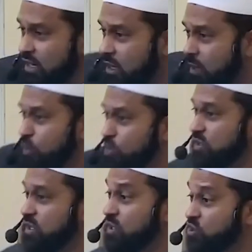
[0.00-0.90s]
single
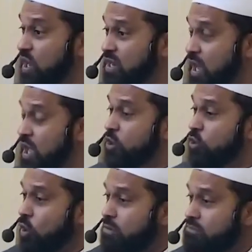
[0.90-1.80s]
person in Jannah.
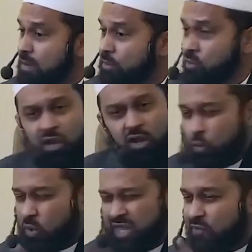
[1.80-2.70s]
Your memory
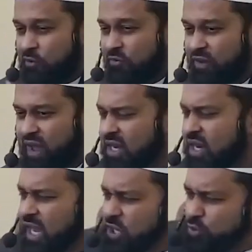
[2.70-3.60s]
will never
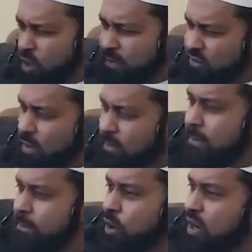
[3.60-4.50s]
fade. It will be
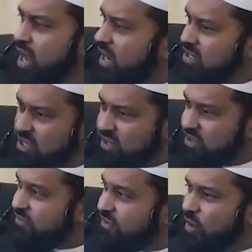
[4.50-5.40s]
remembered
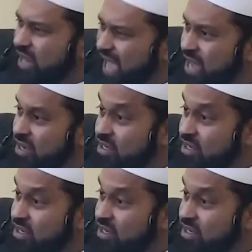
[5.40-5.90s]
until the very